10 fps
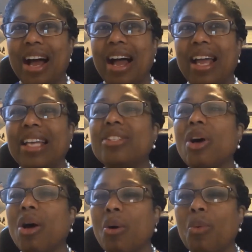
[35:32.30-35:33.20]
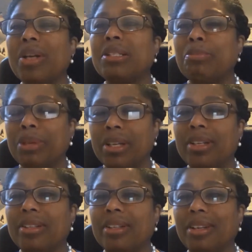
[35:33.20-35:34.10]
he's always been
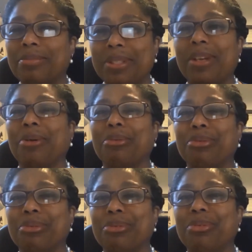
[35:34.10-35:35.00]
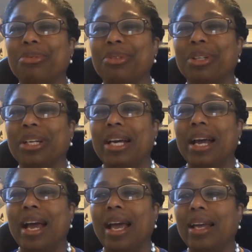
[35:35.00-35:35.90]
himself.
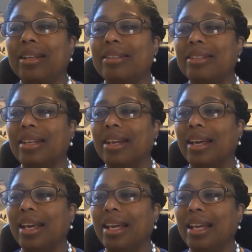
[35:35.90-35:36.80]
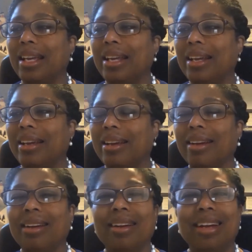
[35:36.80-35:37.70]
And he,
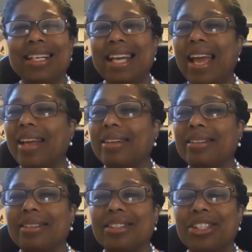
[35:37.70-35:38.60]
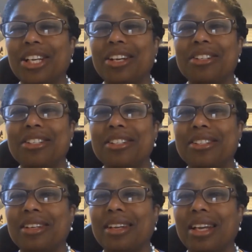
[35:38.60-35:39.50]
again, shares
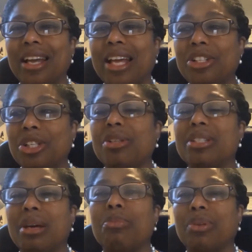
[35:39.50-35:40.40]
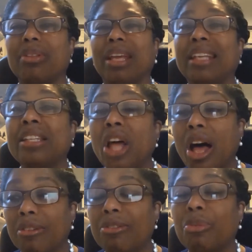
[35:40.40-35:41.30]
and shows up in
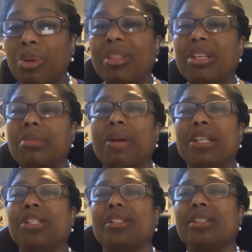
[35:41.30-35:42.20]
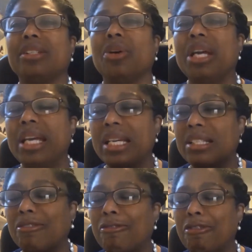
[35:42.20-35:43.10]
love with his patients. So he is
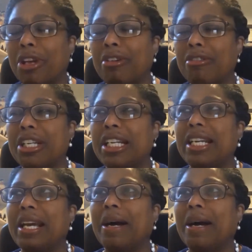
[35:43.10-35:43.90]
very,